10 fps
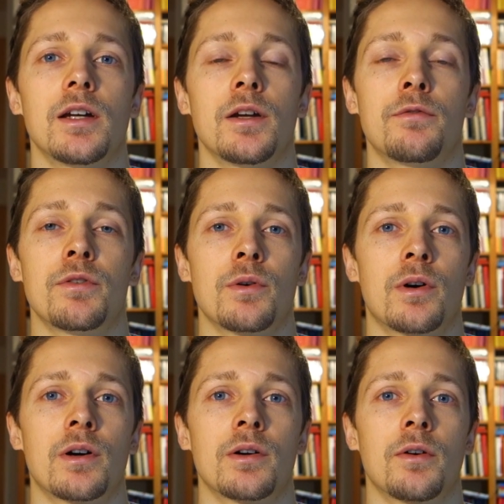if you
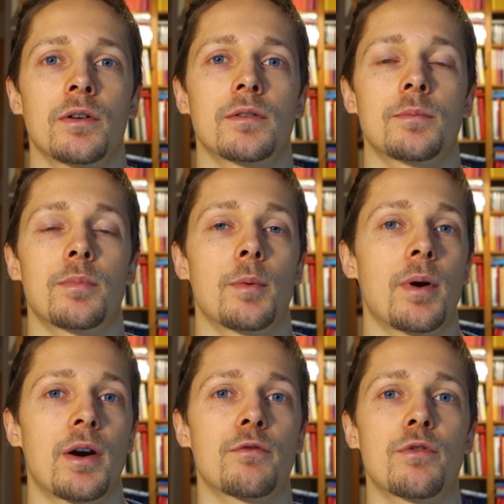are not
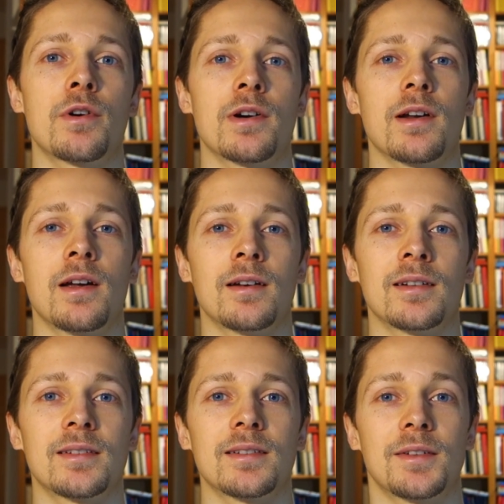prepared for it,
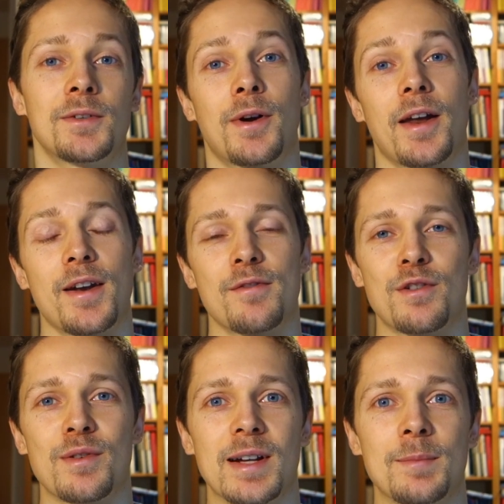and you can
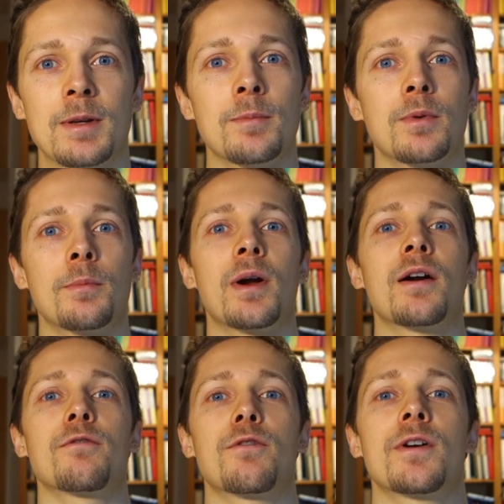never really be
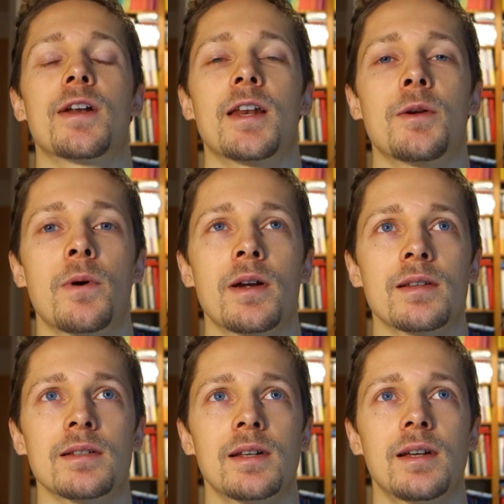prepared for it anyways.